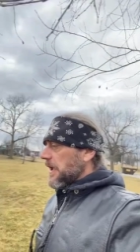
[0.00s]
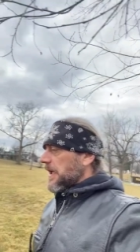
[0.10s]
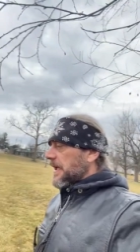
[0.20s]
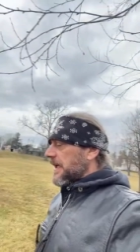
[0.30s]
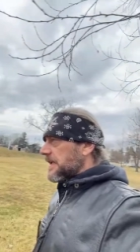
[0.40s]

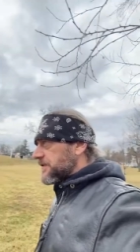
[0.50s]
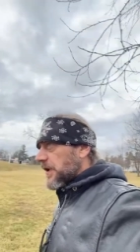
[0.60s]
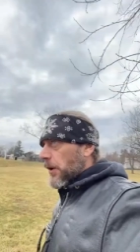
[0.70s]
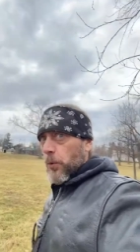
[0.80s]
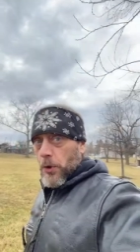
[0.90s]
is
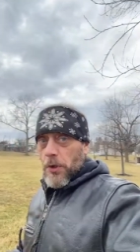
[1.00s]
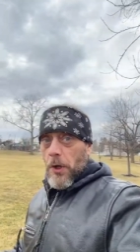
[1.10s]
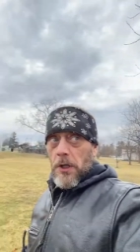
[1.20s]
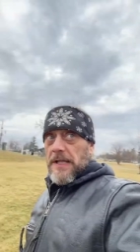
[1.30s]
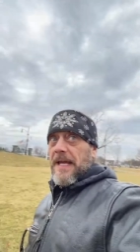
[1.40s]
we're
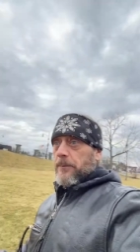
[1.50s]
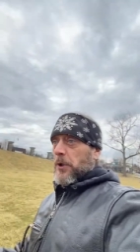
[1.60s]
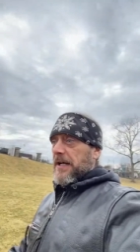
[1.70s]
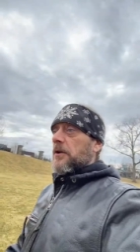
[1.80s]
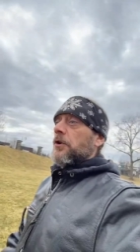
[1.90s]
all lab
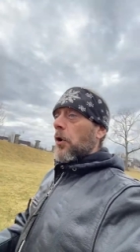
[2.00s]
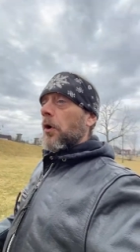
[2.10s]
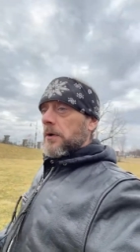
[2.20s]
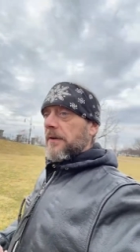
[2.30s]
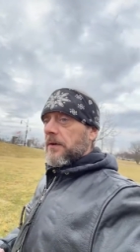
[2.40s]
rats. You know,
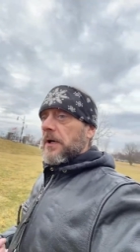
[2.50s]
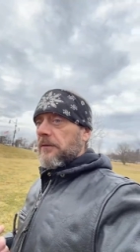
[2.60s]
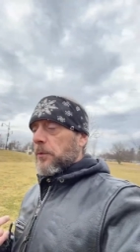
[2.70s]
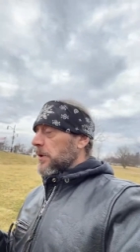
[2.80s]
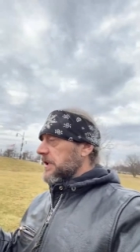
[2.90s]

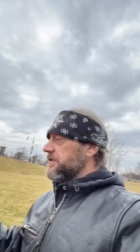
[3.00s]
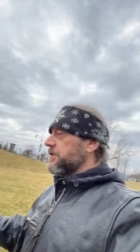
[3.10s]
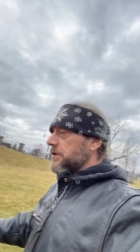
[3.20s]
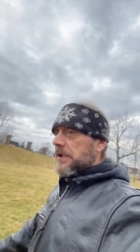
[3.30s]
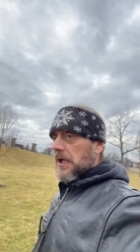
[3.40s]
everyone gets
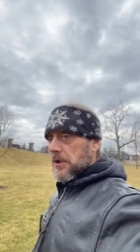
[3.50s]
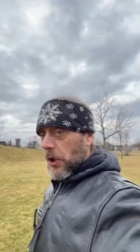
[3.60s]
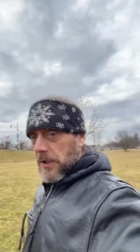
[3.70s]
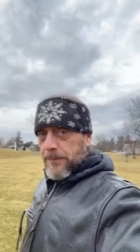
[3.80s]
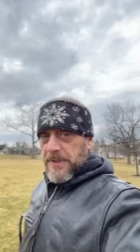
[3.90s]

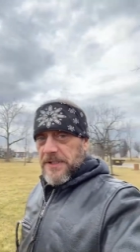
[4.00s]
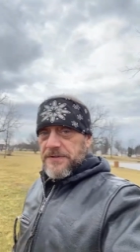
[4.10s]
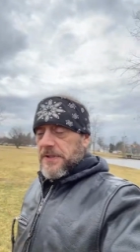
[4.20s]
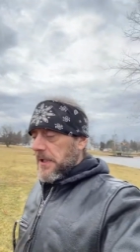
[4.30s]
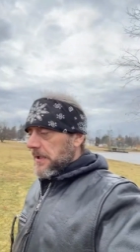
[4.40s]
caught up in this,
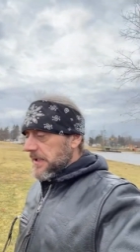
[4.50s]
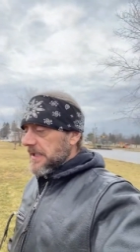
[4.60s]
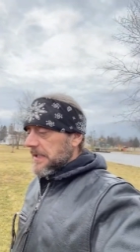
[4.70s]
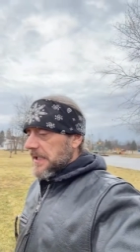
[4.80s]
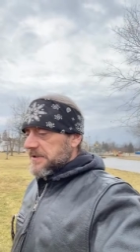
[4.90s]

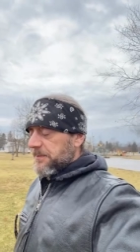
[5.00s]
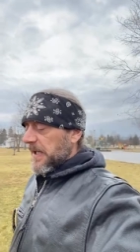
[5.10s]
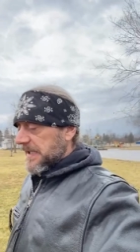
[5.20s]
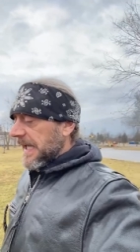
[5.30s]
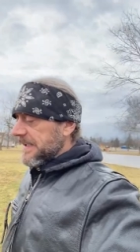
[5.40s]
needing this
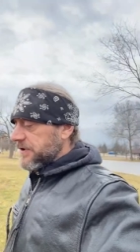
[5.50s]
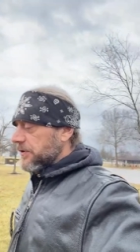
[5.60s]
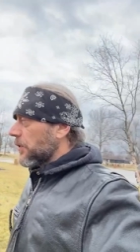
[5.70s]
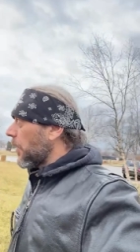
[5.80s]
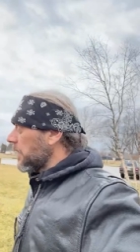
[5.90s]
medication, we're all